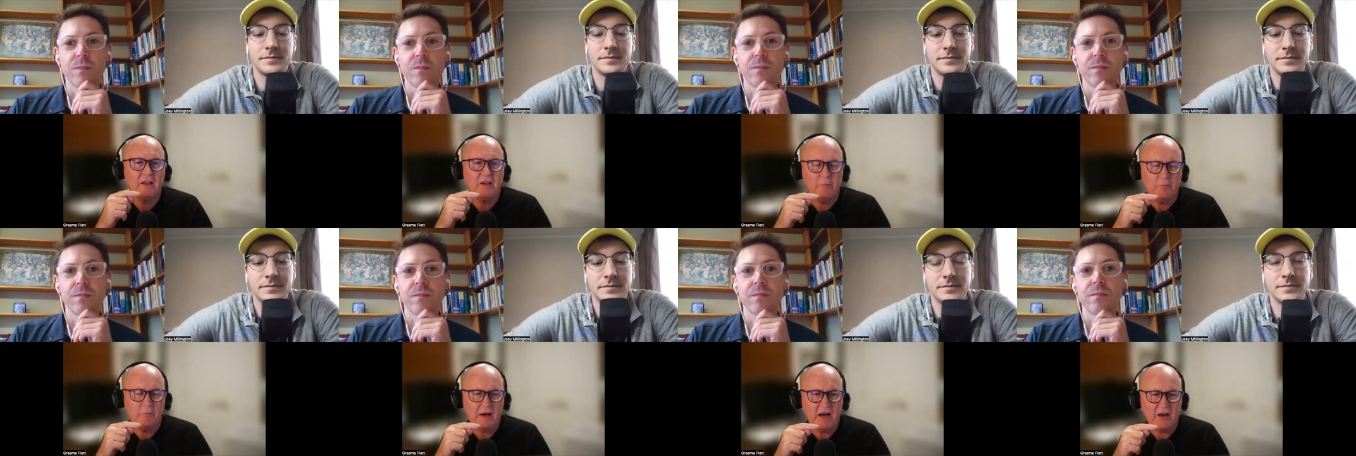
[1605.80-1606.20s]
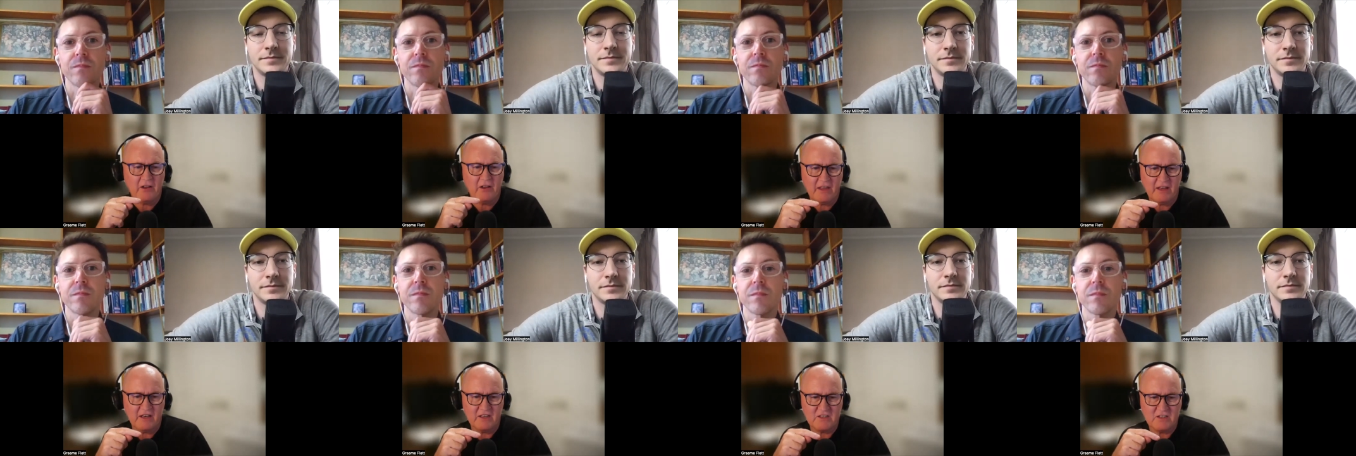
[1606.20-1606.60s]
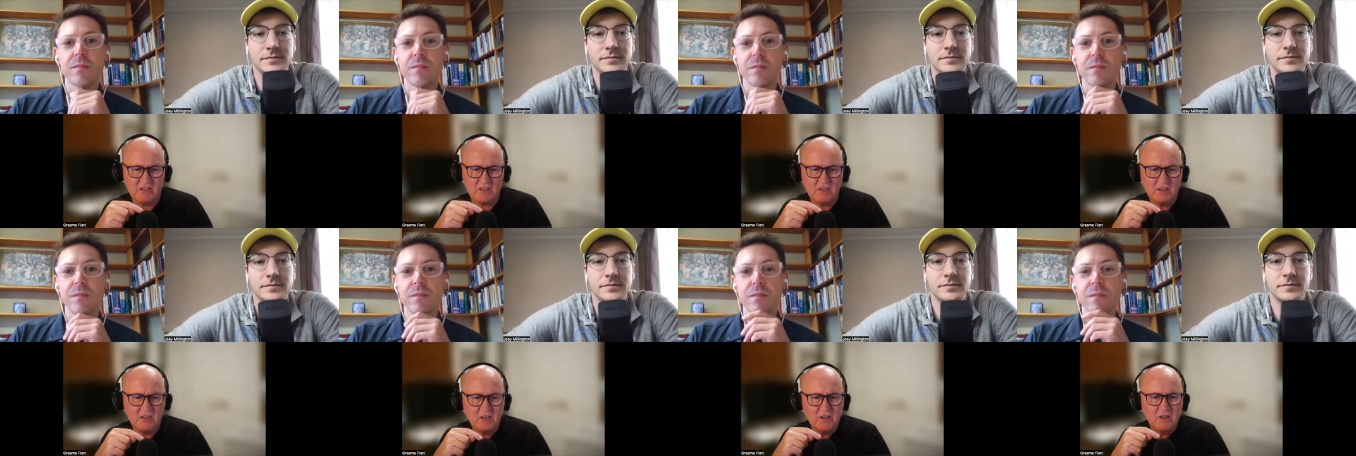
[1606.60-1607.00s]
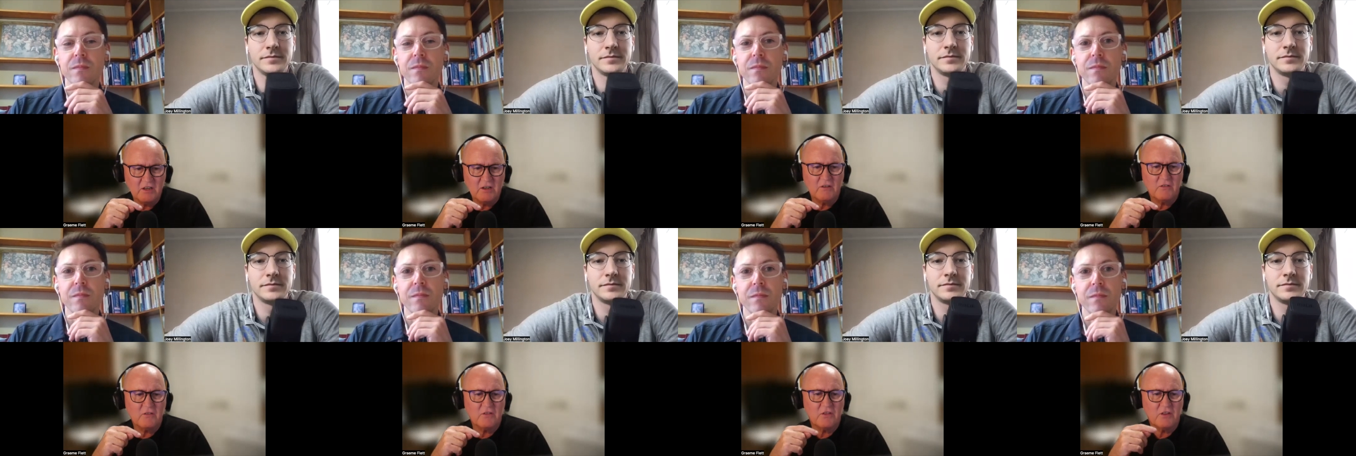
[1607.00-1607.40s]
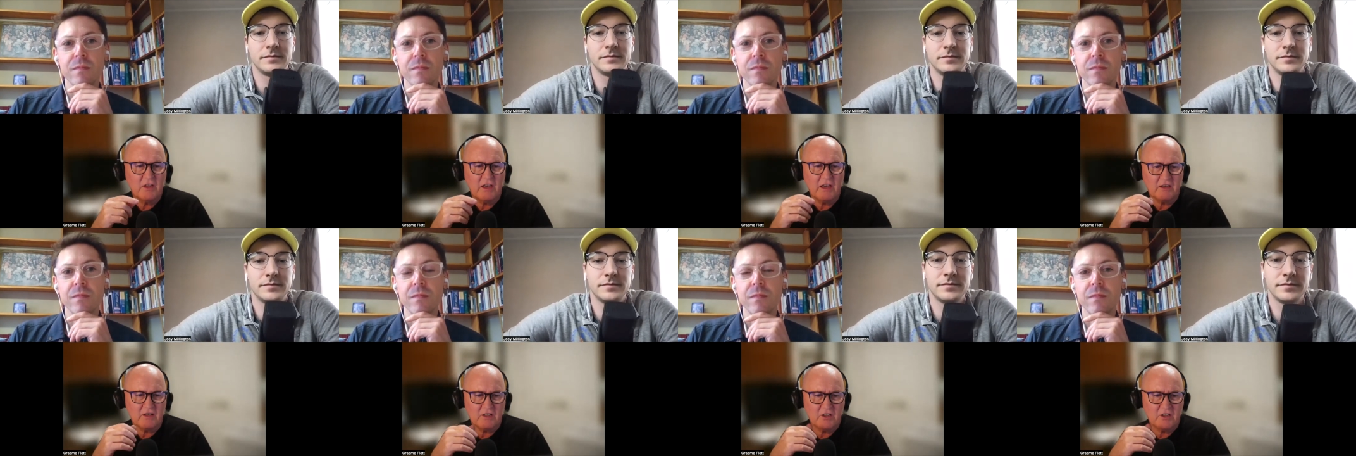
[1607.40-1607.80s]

Speaker 1: part of that is that that,